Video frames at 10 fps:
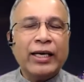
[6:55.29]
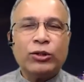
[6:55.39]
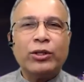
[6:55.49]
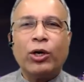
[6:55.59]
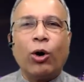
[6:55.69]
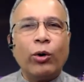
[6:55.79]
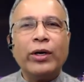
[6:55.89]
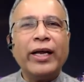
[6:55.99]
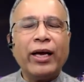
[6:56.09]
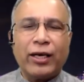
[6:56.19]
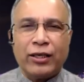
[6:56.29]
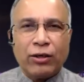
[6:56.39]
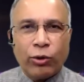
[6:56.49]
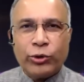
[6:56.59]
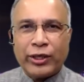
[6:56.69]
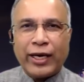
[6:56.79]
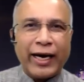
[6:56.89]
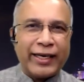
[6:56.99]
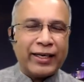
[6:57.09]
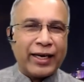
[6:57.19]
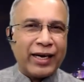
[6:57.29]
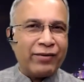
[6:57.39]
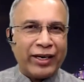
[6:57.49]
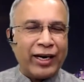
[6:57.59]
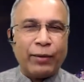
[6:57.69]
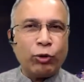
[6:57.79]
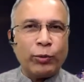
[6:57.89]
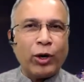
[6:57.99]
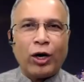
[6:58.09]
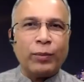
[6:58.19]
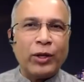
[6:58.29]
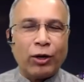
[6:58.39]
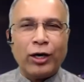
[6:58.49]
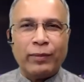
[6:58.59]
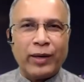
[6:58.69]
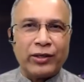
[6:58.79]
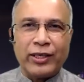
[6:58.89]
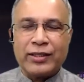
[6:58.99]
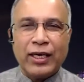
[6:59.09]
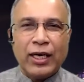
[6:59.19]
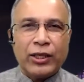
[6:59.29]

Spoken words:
So the only conclusion I can arrive at, and I could be horribly wrong about this,